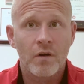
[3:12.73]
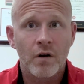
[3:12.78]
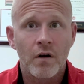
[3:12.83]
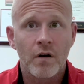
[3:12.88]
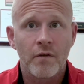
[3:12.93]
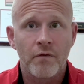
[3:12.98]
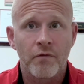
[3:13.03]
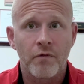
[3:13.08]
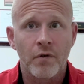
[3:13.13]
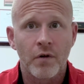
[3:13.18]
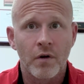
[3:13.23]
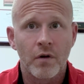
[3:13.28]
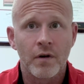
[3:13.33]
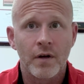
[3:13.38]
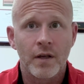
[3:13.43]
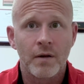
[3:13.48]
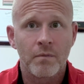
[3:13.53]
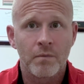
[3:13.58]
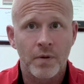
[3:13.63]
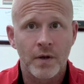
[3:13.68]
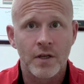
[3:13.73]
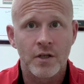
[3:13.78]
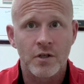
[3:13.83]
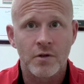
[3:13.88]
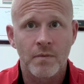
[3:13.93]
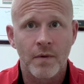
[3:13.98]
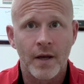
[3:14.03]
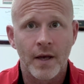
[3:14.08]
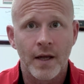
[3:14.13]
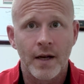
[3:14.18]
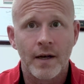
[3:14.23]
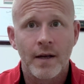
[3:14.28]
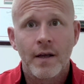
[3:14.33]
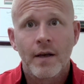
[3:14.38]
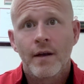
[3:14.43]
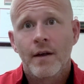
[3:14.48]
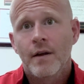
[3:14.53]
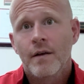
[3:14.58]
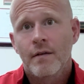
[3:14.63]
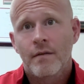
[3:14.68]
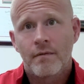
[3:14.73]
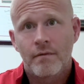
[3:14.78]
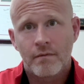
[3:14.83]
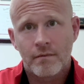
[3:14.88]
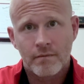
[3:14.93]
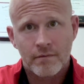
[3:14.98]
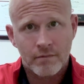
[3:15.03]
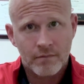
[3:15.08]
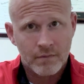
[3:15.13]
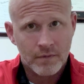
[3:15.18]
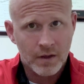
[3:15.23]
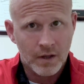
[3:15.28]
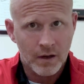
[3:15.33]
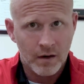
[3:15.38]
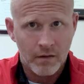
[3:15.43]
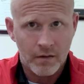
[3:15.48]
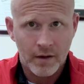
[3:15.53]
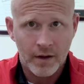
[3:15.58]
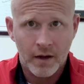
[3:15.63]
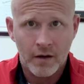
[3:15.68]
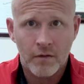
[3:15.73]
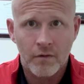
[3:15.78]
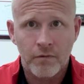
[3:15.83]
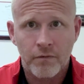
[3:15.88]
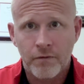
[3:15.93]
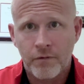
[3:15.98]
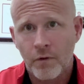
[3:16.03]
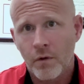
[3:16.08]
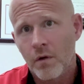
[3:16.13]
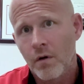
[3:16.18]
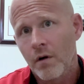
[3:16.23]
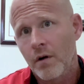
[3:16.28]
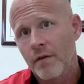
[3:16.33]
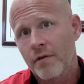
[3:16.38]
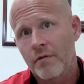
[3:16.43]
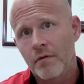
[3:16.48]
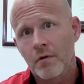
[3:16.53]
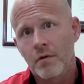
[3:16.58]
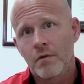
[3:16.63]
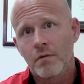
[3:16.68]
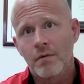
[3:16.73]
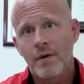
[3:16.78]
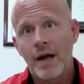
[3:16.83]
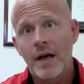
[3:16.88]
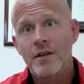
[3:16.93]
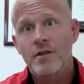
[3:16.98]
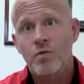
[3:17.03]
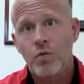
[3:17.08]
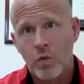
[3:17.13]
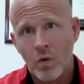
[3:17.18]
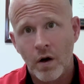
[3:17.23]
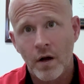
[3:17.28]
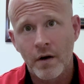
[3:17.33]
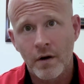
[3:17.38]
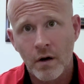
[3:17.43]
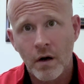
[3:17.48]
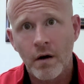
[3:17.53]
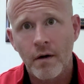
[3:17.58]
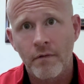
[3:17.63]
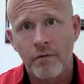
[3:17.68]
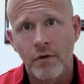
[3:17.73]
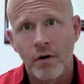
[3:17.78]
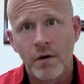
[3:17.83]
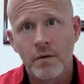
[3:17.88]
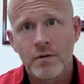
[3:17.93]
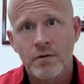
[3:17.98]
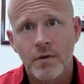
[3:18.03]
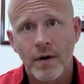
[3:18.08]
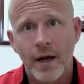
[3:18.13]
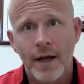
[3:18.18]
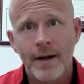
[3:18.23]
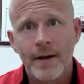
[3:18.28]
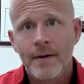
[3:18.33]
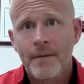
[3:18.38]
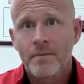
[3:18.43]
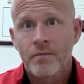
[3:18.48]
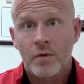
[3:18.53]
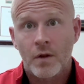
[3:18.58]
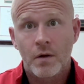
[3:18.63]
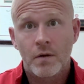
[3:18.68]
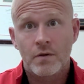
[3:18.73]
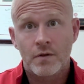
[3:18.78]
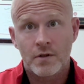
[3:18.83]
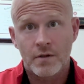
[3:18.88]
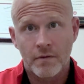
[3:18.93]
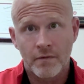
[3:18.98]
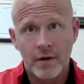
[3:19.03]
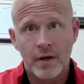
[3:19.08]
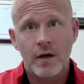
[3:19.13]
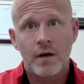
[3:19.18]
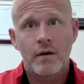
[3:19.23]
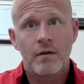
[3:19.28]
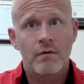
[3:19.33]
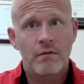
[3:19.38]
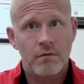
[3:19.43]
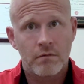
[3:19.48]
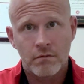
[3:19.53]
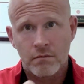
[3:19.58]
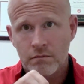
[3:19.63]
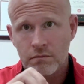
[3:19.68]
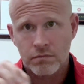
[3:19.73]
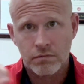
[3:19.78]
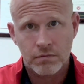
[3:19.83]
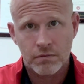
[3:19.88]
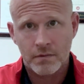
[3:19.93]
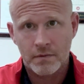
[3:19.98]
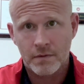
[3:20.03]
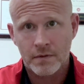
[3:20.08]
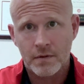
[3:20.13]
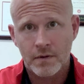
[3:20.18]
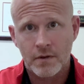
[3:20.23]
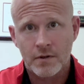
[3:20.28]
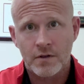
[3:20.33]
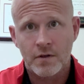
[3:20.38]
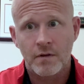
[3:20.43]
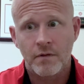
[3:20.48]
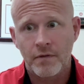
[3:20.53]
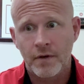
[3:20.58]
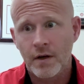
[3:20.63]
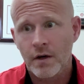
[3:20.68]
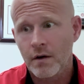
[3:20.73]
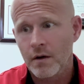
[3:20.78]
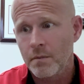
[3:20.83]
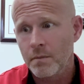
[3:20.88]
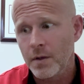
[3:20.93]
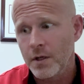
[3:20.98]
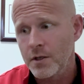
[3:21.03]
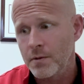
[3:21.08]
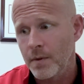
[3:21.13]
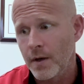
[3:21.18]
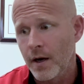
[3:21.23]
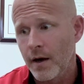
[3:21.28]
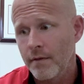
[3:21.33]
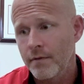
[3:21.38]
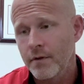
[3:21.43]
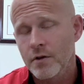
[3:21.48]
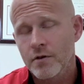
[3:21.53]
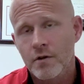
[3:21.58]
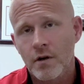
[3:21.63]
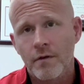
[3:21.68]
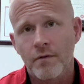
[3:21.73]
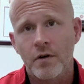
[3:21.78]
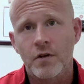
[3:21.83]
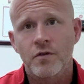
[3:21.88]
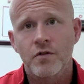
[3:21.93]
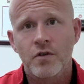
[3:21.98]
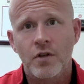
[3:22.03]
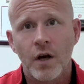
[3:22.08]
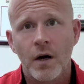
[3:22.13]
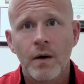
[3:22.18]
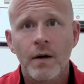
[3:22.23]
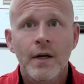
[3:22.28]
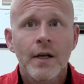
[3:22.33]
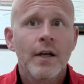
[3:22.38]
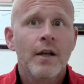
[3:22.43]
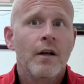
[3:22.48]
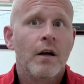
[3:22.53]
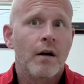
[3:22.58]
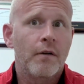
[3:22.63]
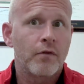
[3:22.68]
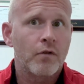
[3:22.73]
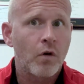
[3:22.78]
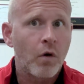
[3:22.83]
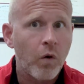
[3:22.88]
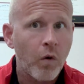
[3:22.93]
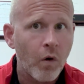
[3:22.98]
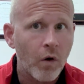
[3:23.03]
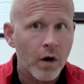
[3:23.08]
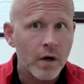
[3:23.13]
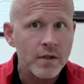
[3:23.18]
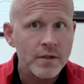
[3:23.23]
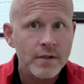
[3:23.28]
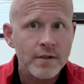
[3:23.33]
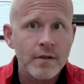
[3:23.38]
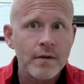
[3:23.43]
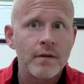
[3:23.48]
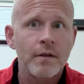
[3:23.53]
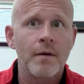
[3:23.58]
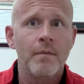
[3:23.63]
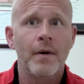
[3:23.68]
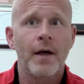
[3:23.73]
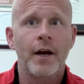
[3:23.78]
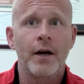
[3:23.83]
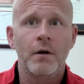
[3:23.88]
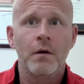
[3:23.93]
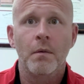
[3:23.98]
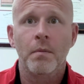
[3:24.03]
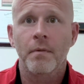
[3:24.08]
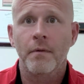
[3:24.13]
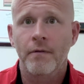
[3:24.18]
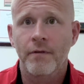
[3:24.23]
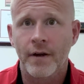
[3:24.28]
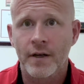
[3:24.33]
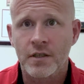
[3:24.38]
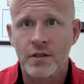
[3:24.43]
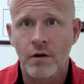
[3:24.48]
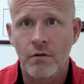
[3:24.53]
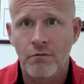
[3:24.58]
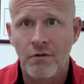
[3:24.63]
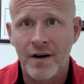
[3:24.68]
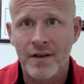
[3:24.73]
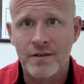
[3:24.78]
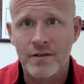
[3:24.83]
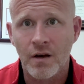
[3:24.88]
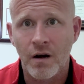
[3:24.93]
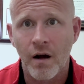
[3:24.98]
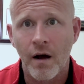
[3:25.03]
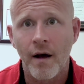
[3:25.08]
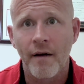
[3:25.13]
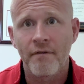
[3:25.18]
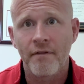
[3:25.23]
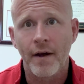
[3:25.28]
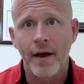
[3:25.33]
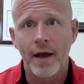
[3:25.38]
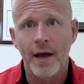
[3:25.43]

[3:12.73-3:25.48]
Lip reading: nerve root impingement, L4 through S1 nerve roots, right? Severe impingement of those nerve roots. So, of course, the medical profession writes it off